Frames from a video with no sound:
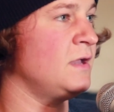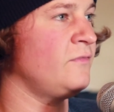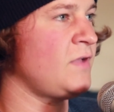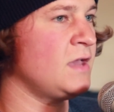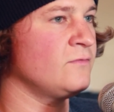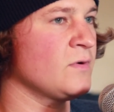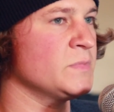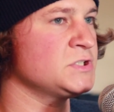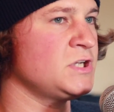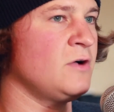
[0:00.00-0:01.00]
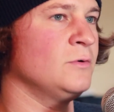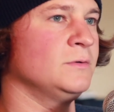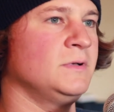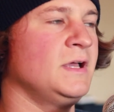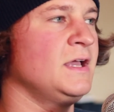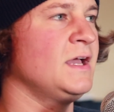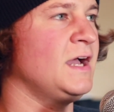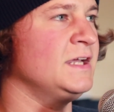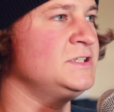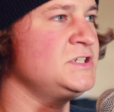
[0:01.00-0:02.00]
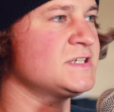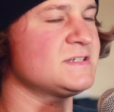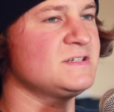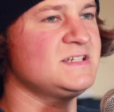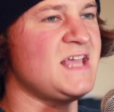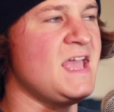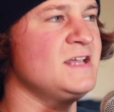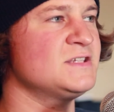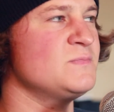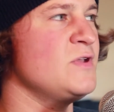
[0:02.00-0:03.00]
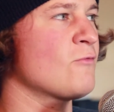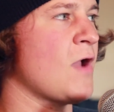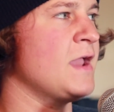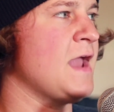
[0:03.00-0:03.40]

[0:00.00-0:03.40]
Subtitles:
a fan from the show, it just takes me right